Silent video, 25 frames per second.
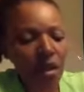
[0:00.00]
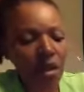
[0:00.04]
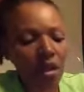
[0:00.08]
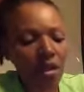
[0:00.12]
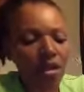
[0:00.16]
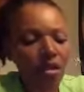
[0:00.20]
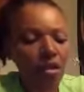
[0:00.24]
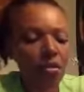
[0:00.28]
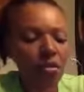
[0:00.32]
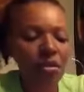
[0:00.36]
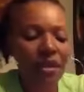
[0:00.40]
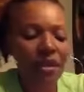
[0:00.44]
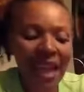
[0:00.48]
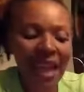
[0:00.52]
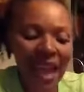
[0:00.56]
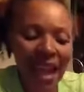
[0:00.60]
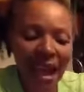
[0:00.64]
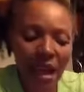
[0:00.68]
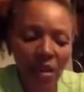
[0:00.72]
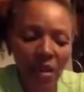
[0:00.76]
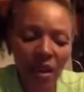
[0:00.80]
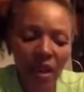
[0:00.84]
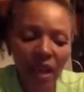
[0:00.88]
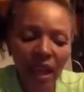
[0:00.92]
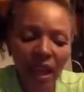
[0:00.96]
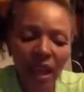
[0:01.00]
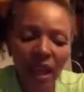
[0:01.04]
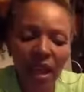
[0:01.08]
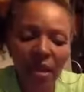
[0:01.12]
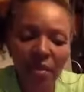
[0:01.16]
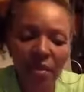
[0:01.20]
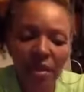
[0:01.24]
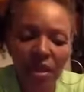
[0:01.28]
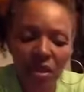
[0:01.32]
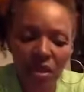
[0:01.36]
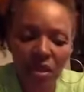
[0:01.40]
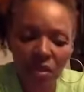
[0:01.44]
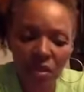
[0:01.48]
you now can
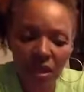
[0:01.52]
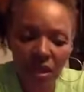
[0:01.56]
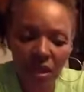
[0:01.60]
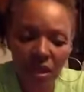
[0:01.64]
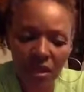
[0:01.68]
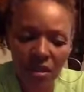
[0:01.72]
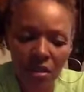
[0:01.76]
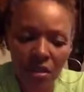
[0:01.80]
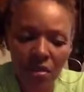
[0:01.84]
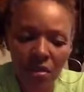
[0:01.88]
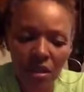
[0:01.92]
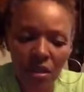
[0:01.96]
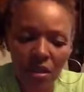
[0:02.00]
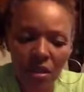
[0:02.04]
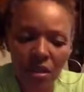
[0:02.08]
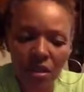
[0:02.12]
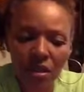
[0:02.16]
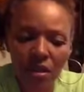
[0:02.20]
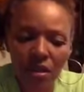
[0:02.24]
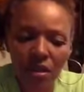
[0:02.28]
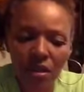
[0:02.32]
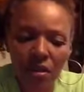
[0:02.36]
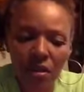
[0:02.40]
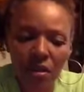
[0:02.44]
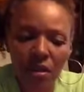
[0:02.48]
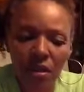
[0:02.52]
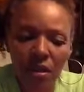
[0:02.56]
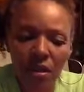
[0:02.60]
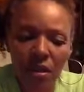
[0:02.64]
come and do this, Crystal.